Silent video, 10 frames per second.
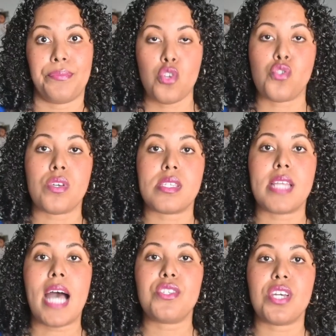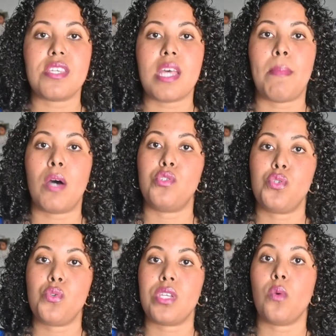So it's not just about
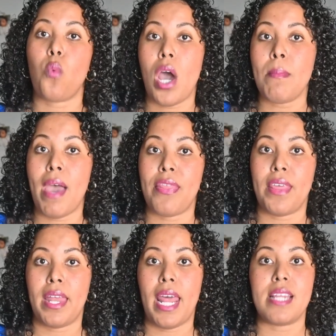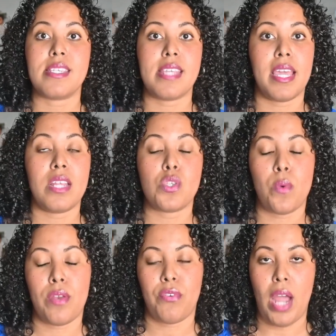choosing one method and sticking to
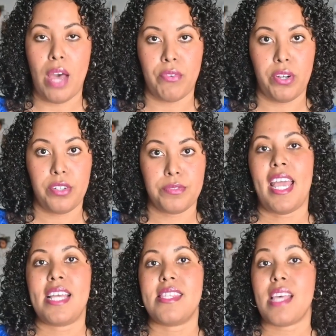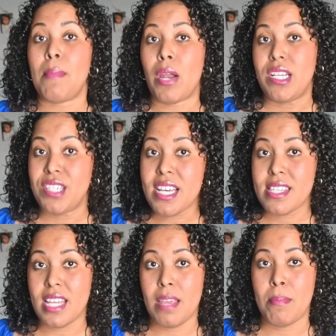it forever. It's about
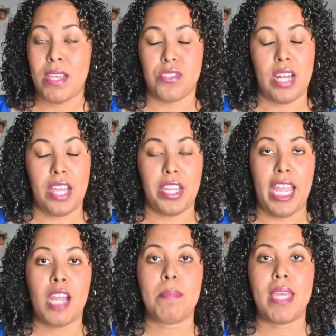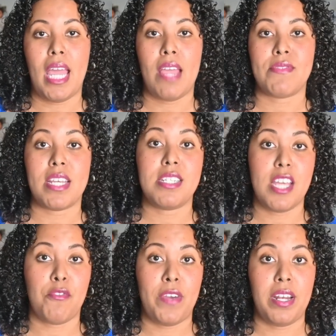adjusting based on how your hair behaves in
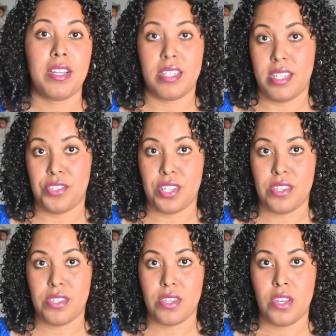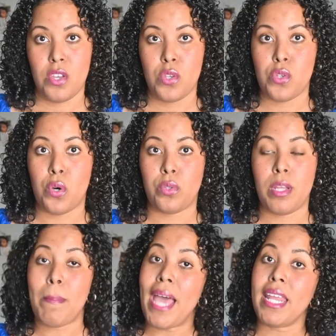different conditions. So
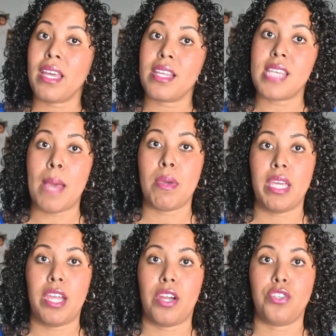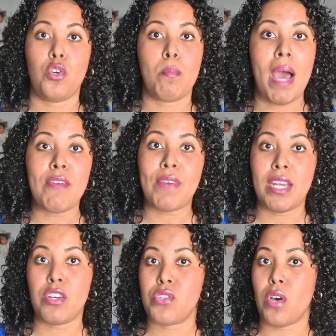depending on the time of year, you might
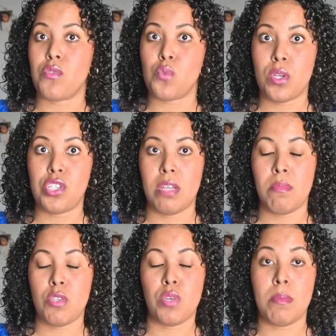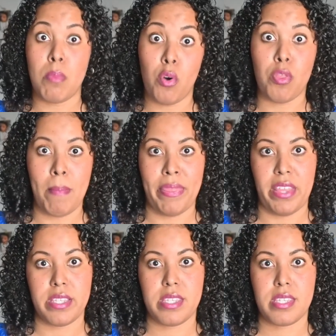find yourself switching between both
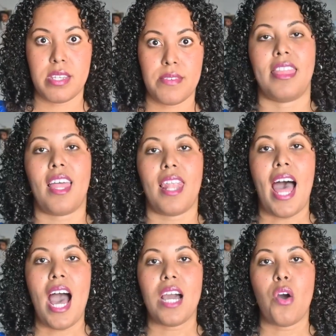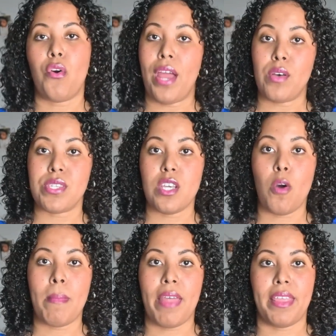methods. The LOC or
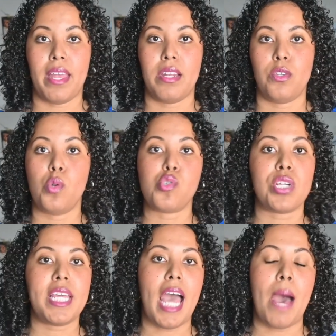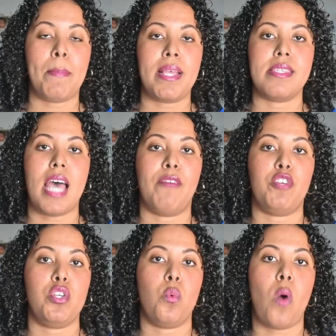LCO method usually happens
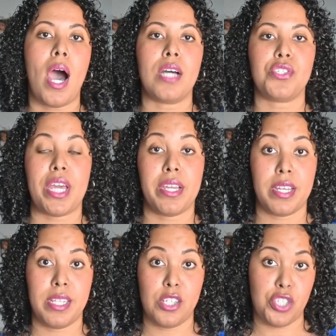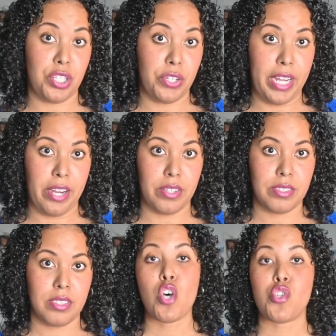after you wash and condition your hair.
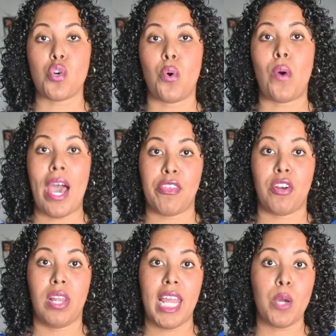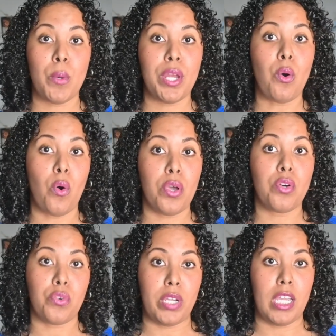So either liquid oil
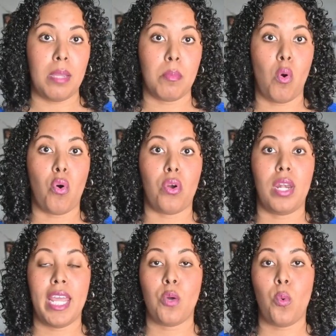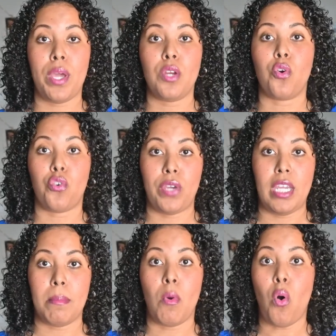cream or liquid
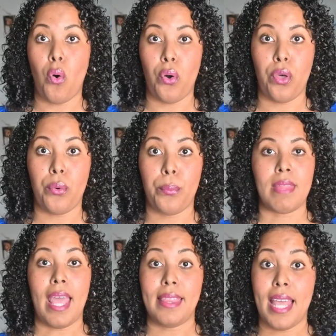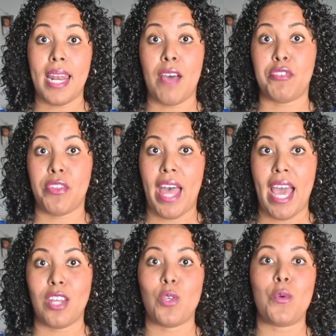cream oil. And then after
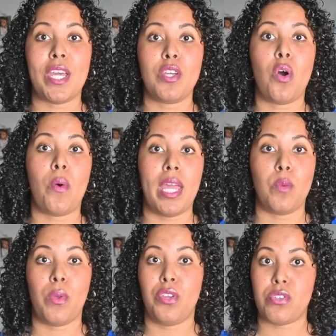that, you can go in with your